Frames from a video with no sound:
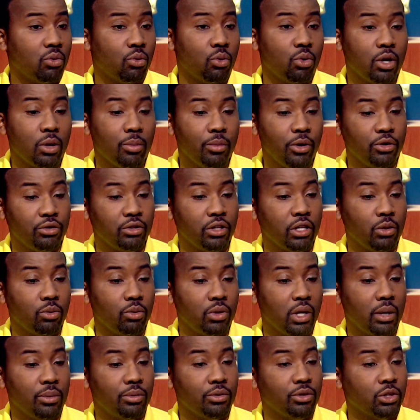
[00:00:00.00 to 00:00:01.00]
We want to make sure that
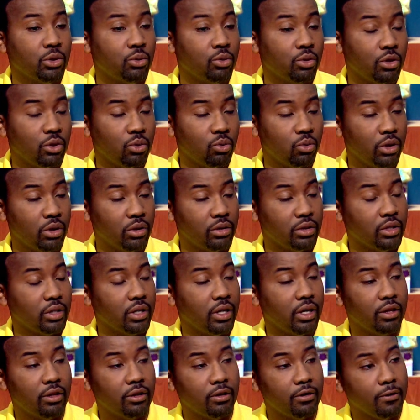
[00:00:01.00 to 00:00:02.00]
we're able to work well
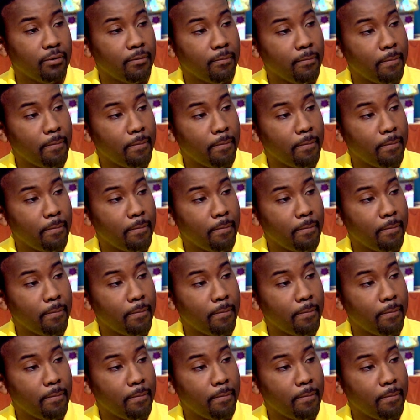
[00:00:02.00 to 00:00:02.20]
together.